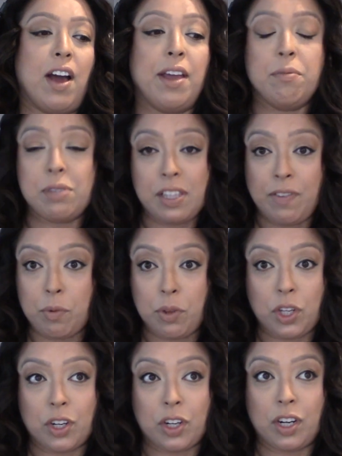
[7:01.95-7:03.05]
was living with
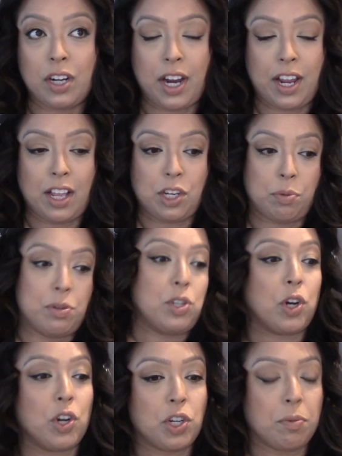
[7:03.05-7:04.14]
her, and she wasn't
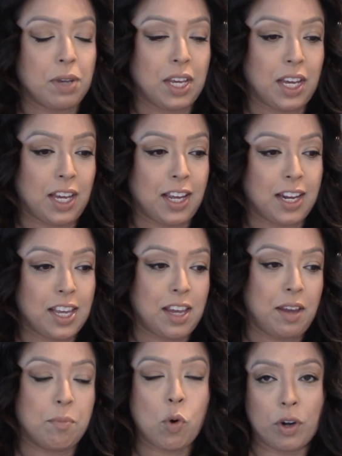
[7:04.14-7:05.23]
charging me any
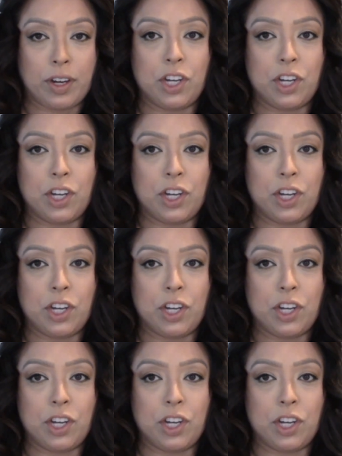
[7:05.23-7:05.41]
mortgage.